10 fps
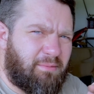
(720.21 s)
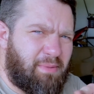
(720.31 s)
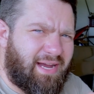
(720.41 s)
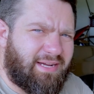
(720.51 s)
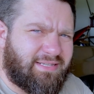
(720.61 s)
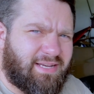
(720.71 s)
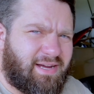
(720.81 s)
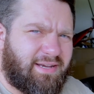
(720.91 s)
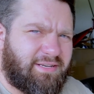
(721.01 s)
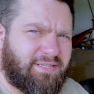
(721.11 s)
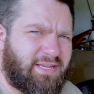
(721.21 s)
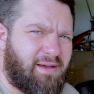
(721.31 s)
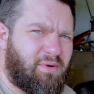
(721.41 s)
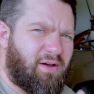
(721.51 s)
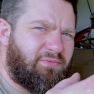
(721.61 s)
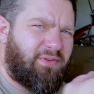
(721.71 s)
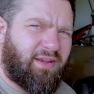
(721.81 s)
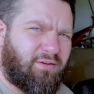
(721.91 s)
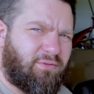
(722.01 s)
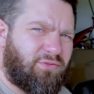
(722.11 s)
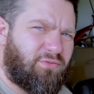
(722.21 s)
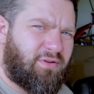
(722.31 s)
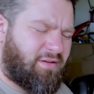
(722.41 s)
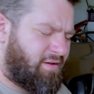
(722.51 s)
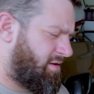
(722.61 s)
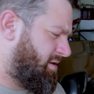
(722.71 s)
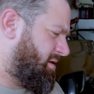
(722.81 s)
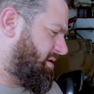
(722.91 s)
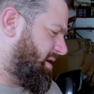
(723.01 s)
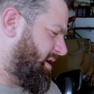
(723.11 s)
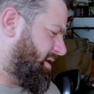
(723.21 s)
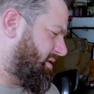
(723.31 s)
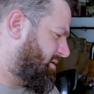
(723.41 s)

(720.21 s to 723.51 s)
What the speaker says: the back side and just have my fitting go through it, and then